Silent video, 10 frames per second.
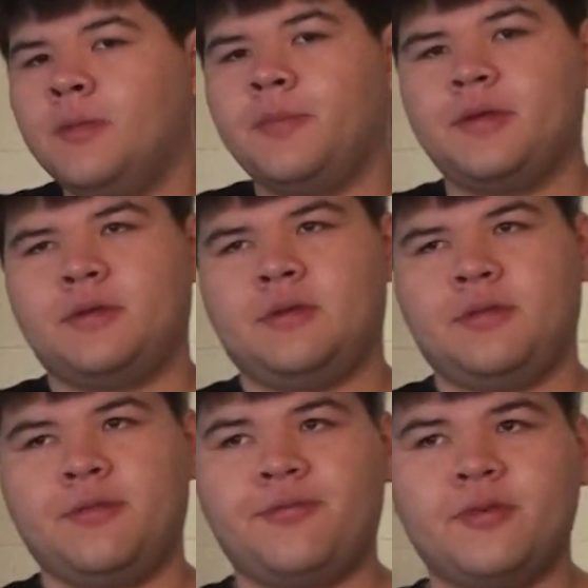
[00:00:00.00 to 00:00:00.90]

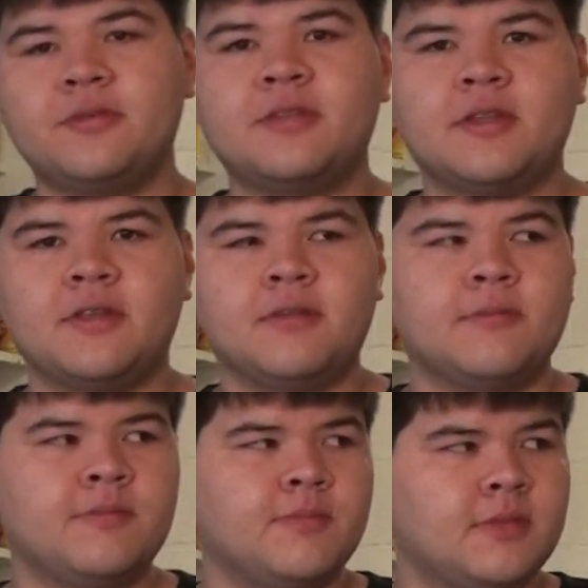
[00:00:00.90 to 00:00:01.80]
But the first
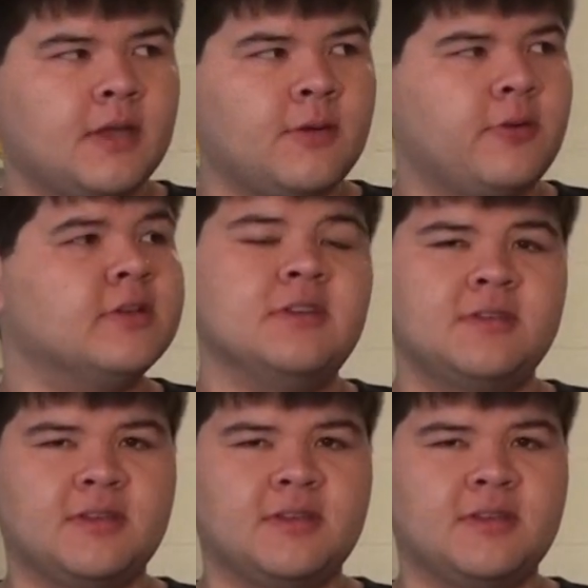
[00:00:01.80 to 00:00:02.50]
thing that I want you to